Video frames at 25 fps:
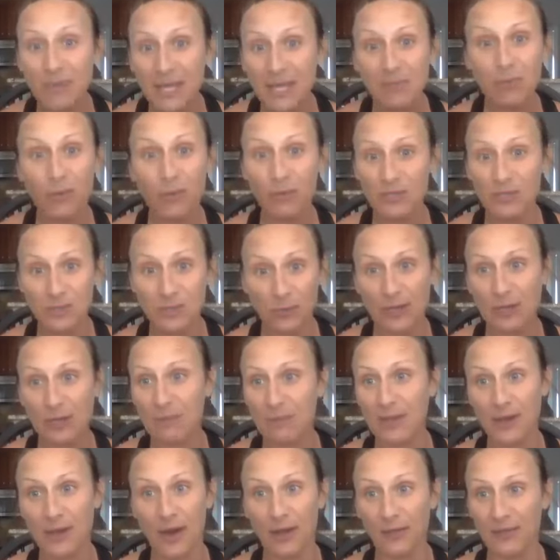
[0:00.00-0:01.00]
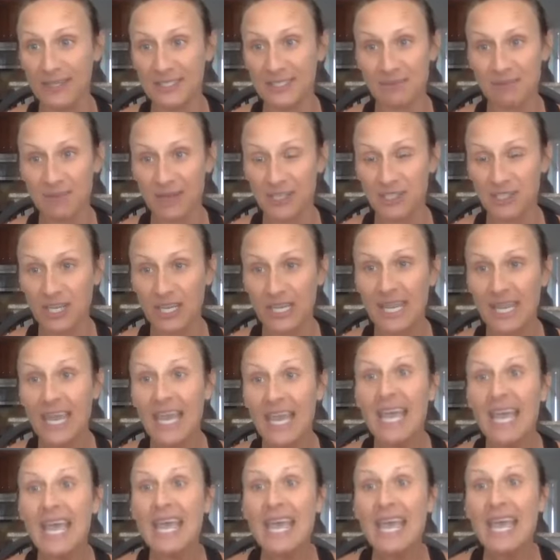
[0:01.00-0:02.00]
people joining me on this mission.
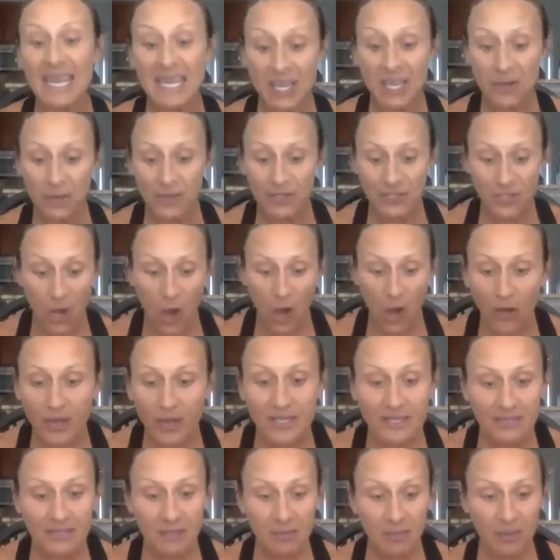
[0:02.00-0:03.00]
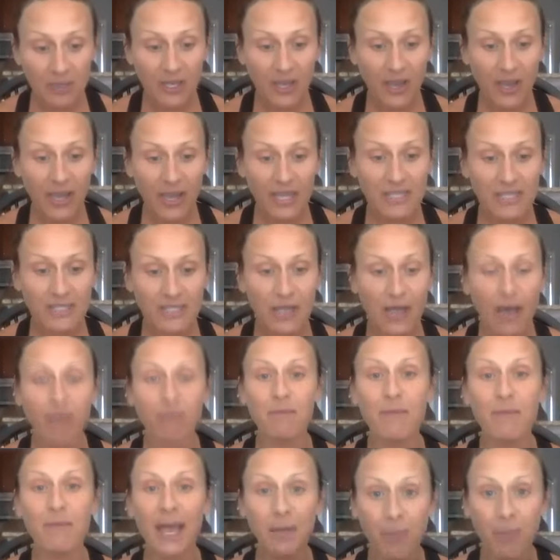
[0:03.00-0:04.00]
And it was honestly because of
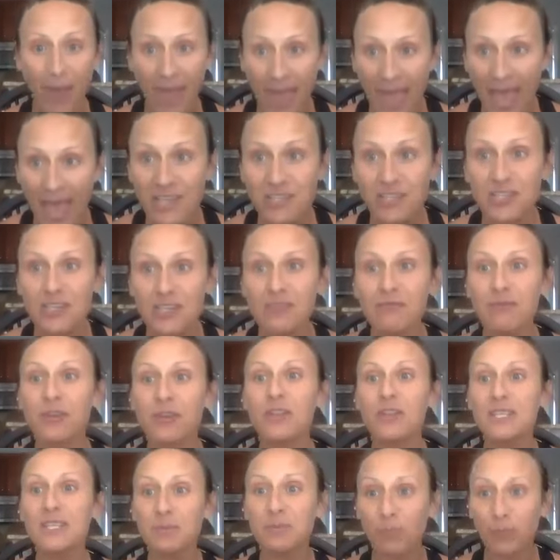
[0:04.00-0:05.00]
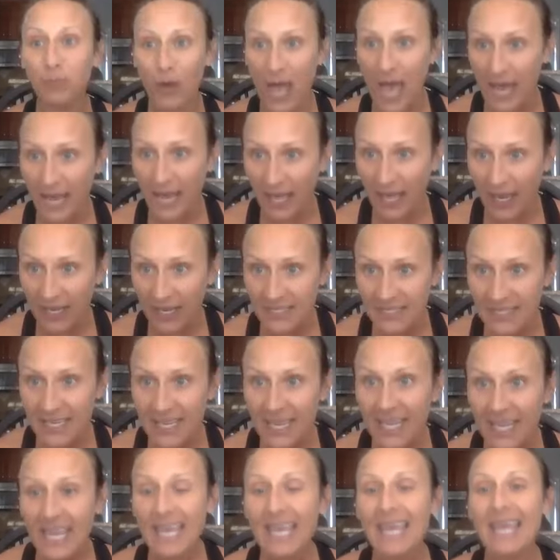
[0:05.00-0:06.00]
my passion for this product
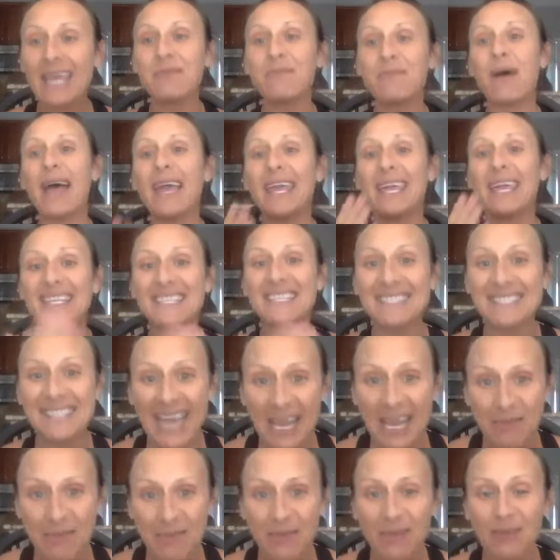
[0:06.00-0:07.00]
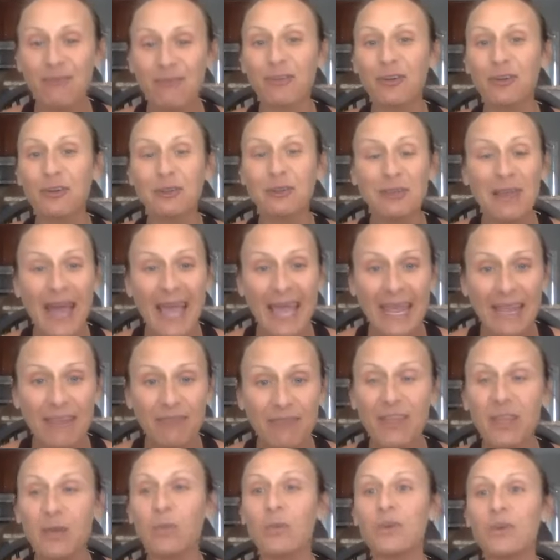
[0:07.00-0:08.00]
and my excitement for life.
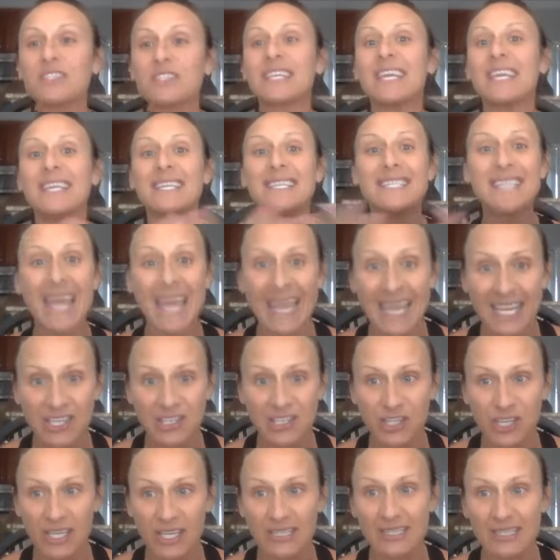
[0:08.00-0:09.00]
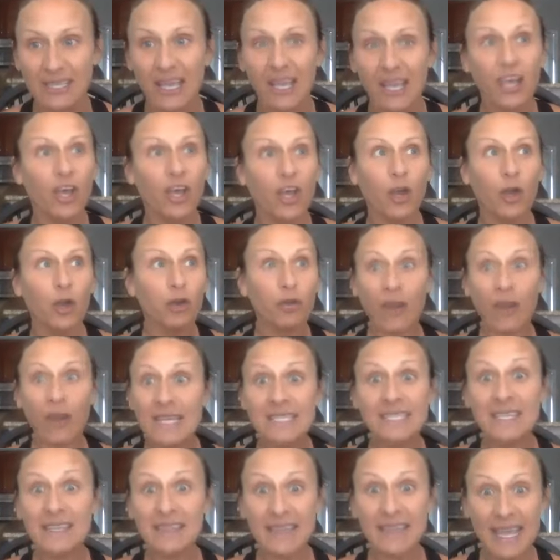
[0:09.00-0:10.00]
It was contagious.
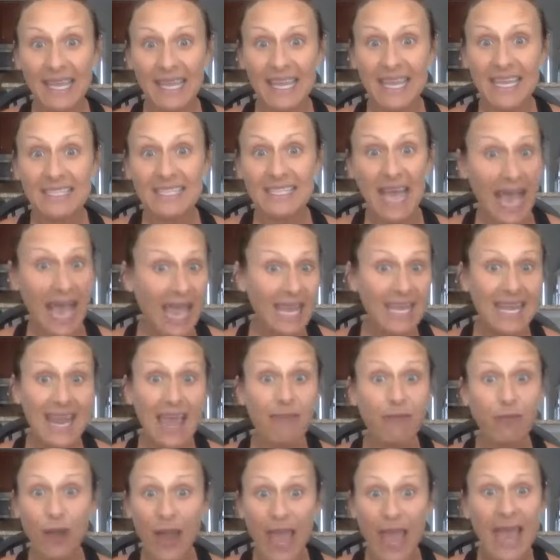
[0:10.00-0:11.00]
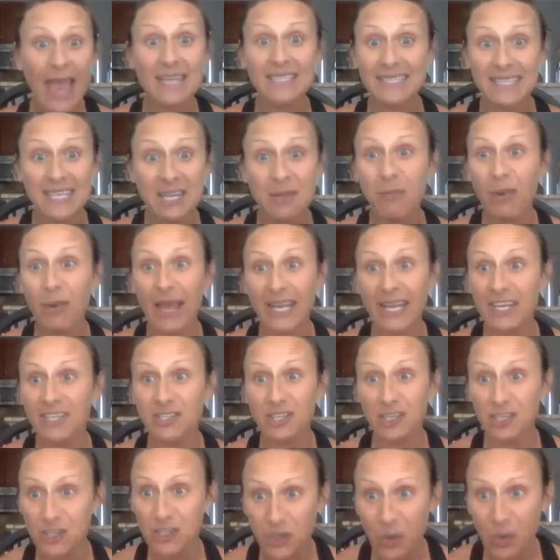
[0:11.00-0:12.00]
Crazy thing is, I never asked anybody
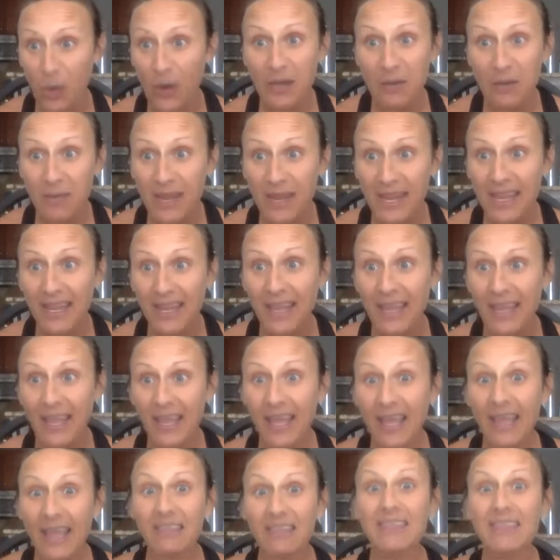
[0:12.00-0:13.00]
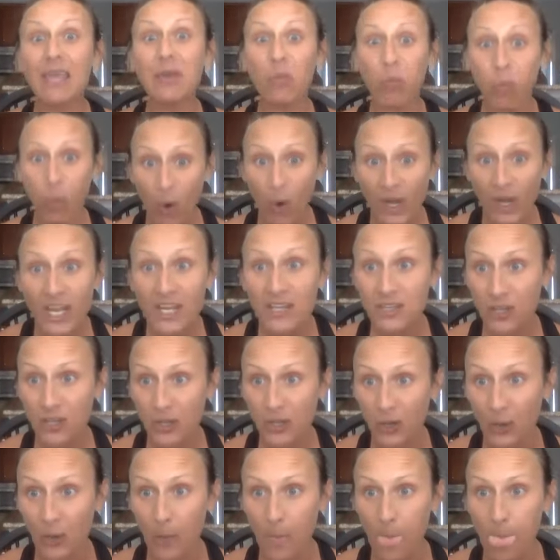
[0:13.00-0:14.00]
to join me. They wanted
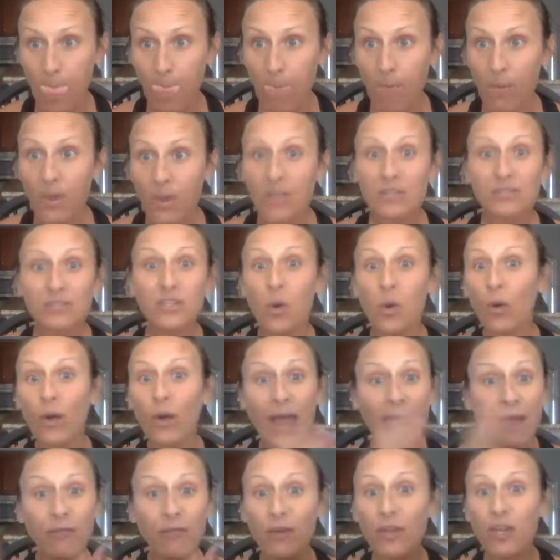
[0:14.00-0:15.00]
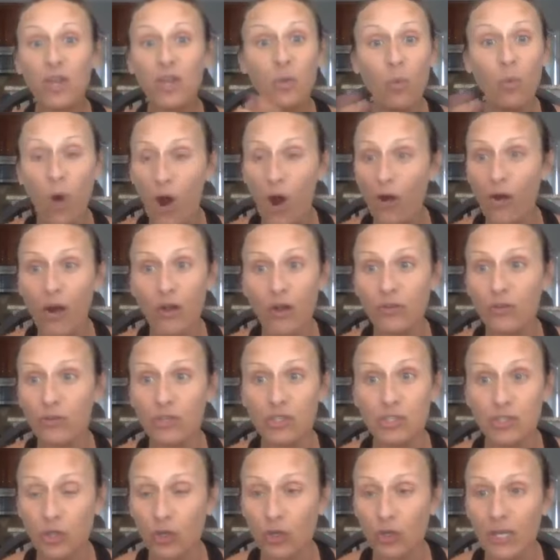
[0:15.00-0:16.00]
to. So wherever you are on
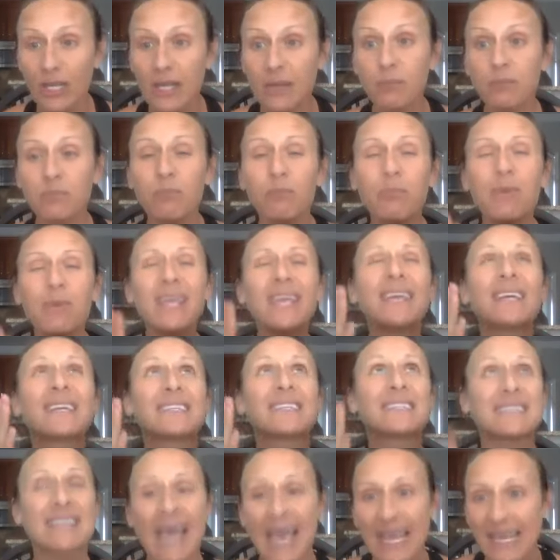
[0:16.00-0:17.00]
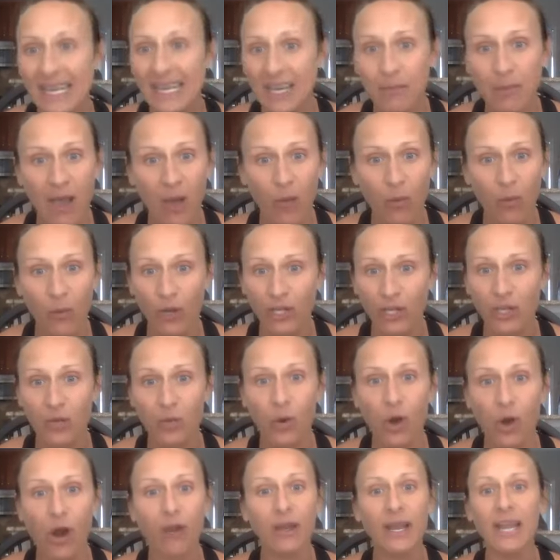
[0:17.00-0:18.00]
your journey, be excited about where you
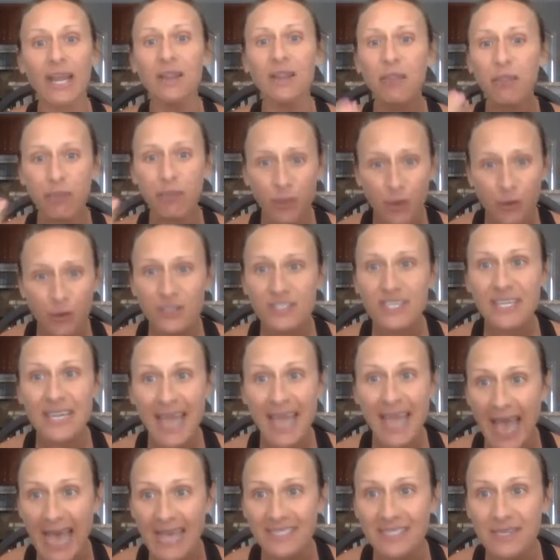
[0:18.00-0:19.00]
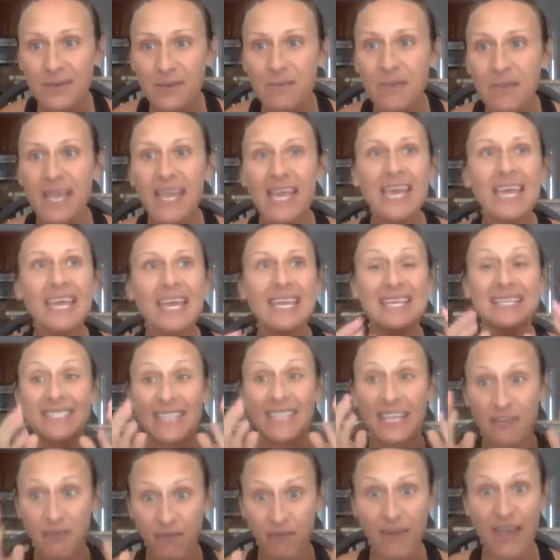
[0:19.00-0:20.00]
are. Enthusiasm is
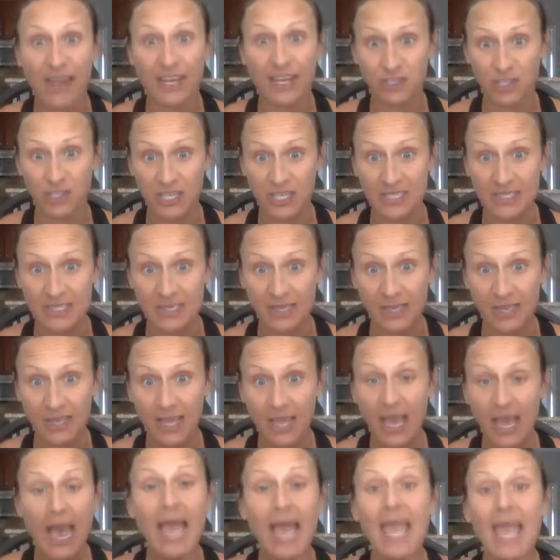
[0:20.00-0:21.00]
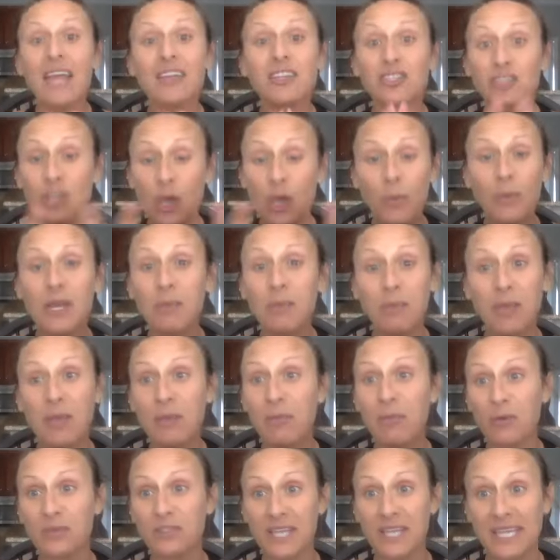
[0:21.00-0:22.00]
infectious. I had so many
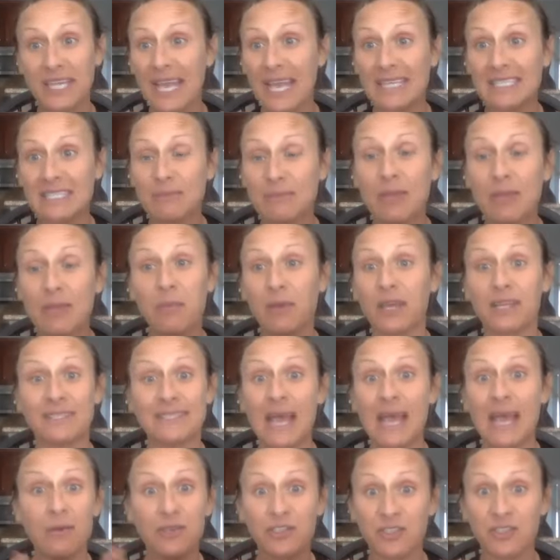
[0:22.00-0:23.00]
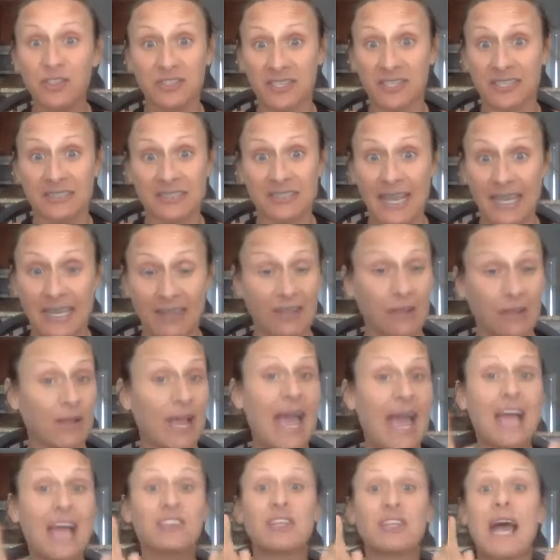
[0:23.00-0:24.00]
people say yes to me because I was just excited. They were,
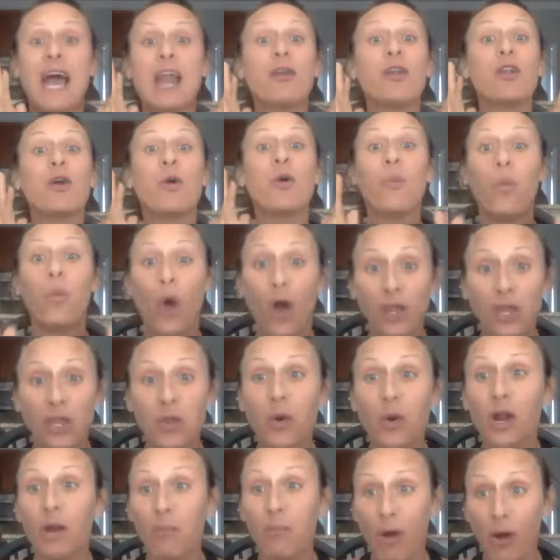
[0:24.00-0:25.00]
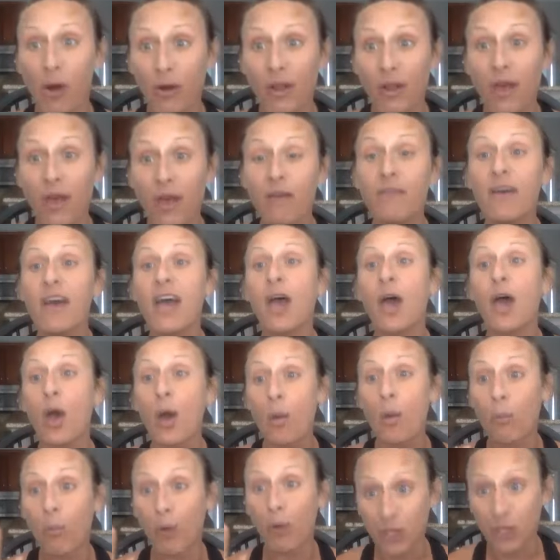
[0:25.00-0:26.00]
Ashley, I don't know what you are a part of,
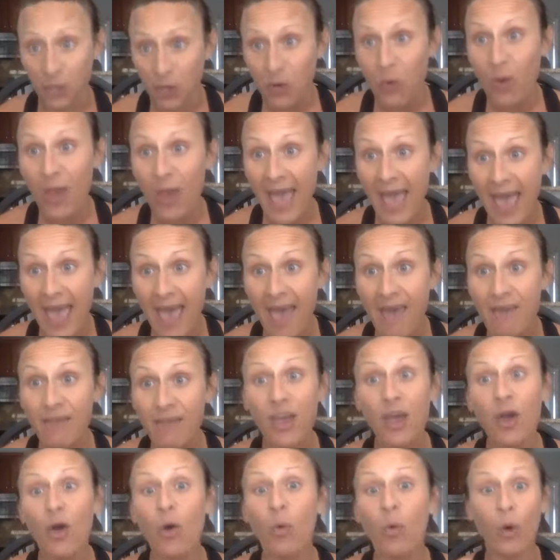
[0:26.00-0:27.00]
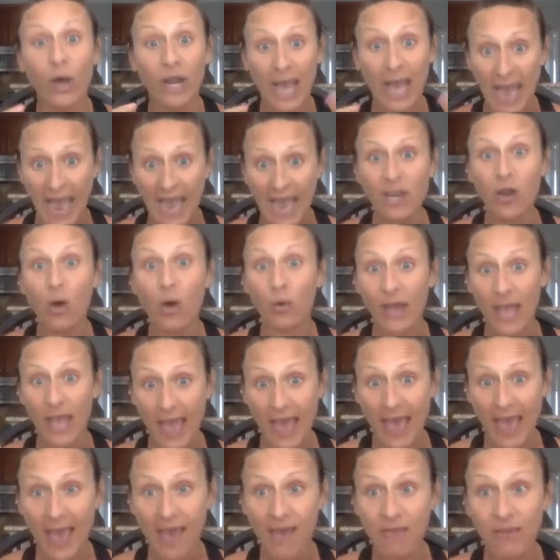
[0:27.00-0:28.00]
but you have what I don't
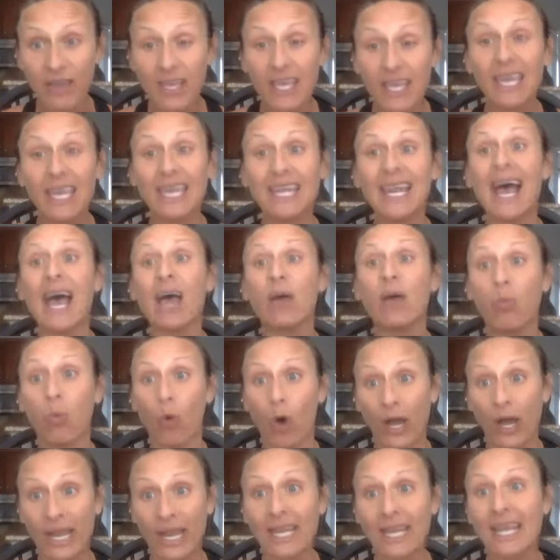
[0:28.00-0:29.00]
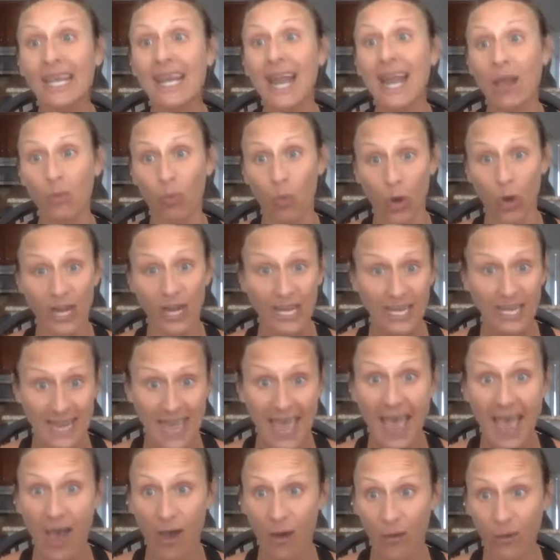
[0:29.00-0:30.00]
have, and I want it, and I want it
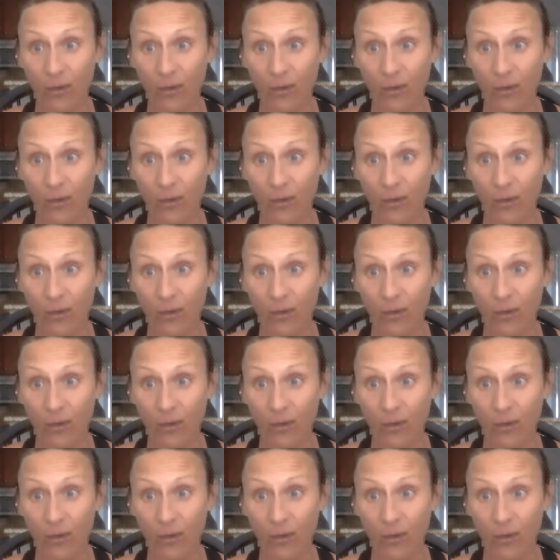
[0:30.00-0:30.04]
now.